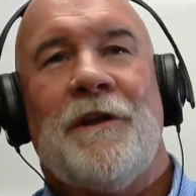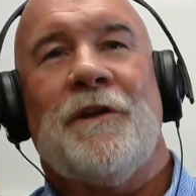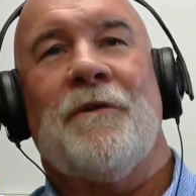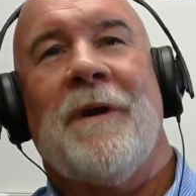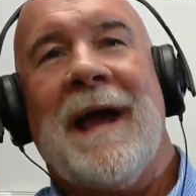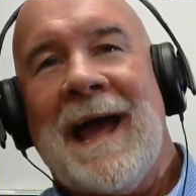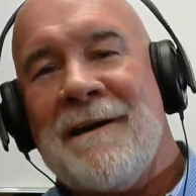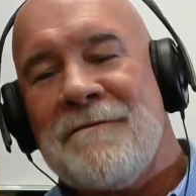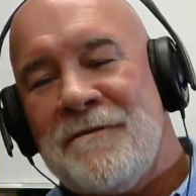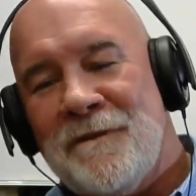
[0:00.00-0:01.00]
You
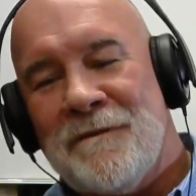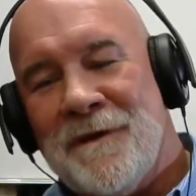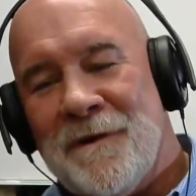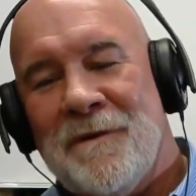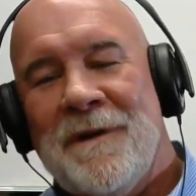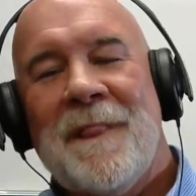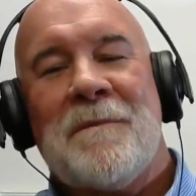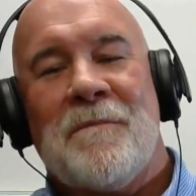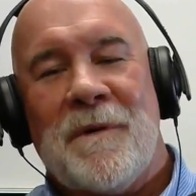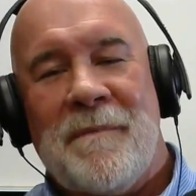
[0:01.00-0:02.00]
have to though
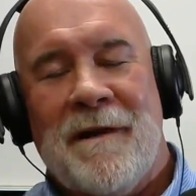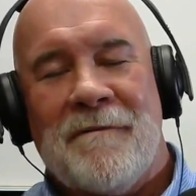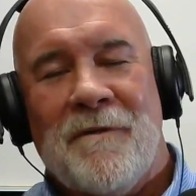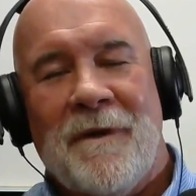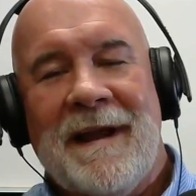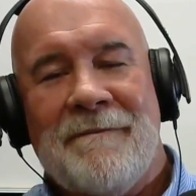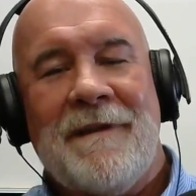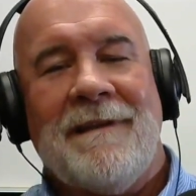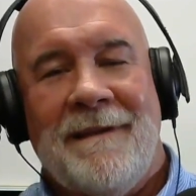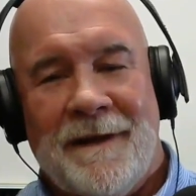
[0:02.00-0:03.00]
prepare for? If
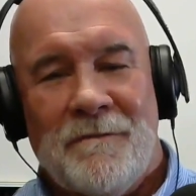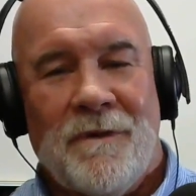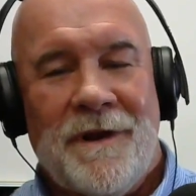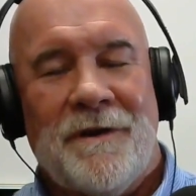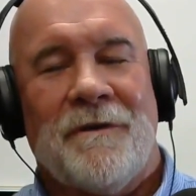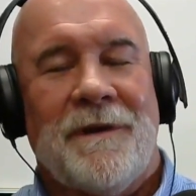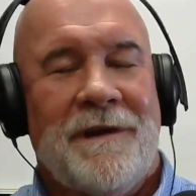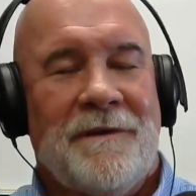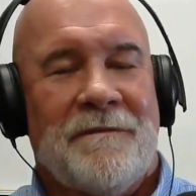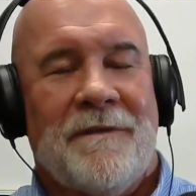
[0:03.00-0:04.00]
it did, what are you going
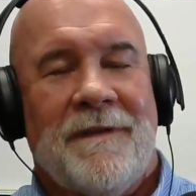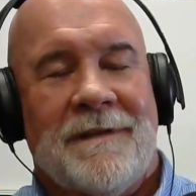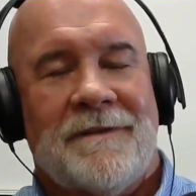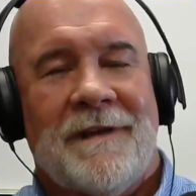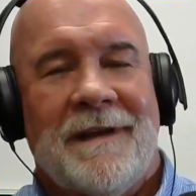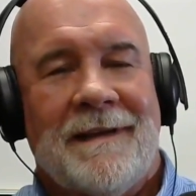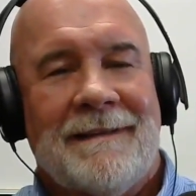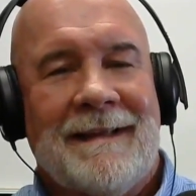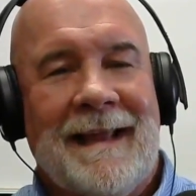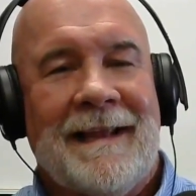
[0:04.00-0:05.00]
to do for this, uh,
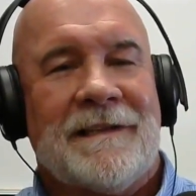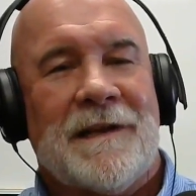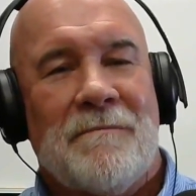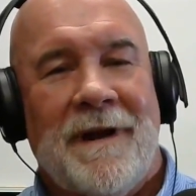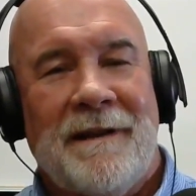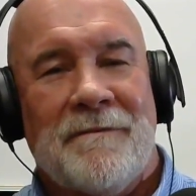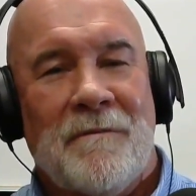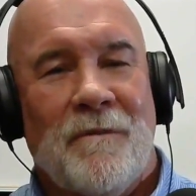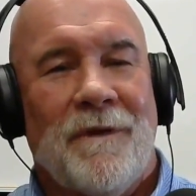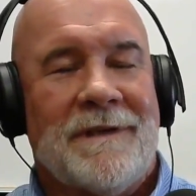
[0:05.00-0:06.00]
getting somebody
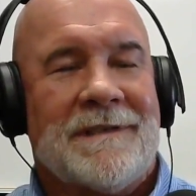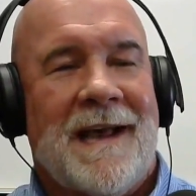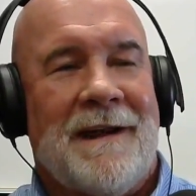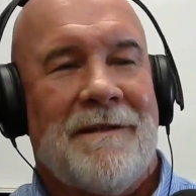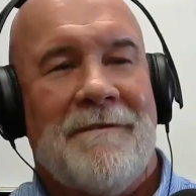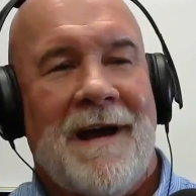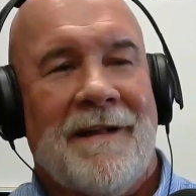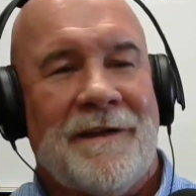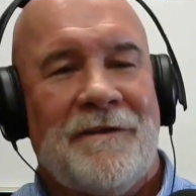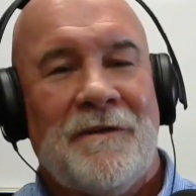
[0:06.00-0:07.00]
from one side of the
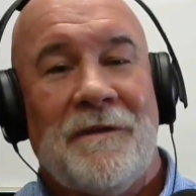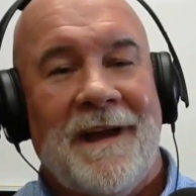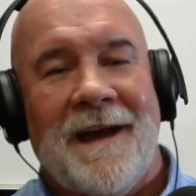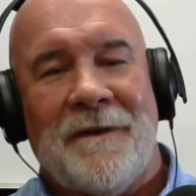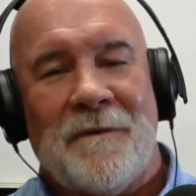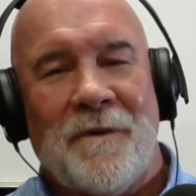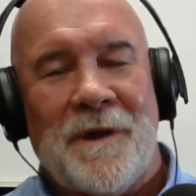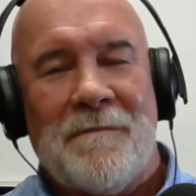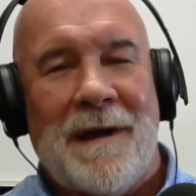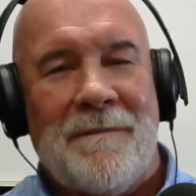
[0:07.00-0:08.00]
valley to the other
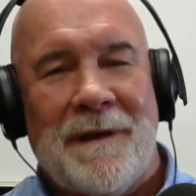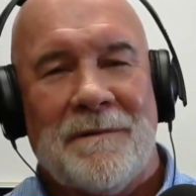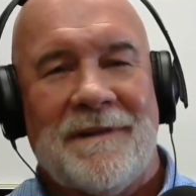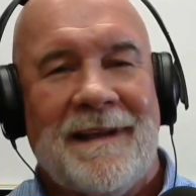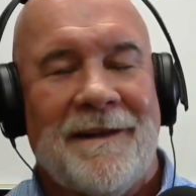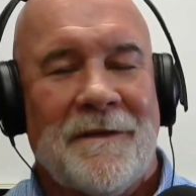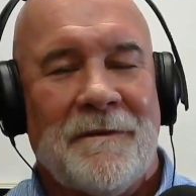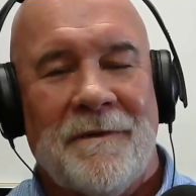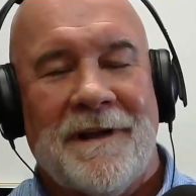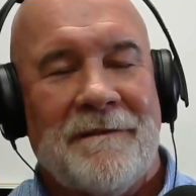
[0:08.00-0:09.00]
where you might be able to get on
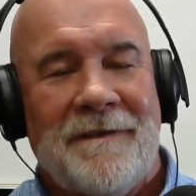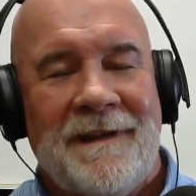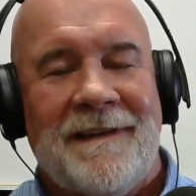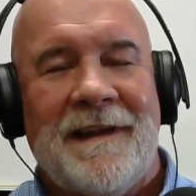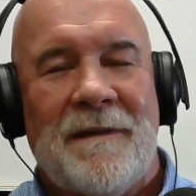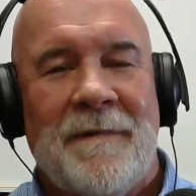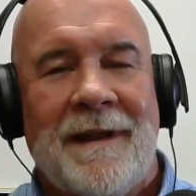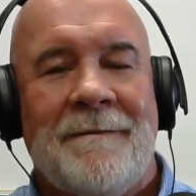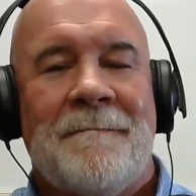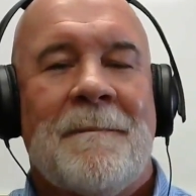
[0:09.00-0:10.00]
the rail if it did come in?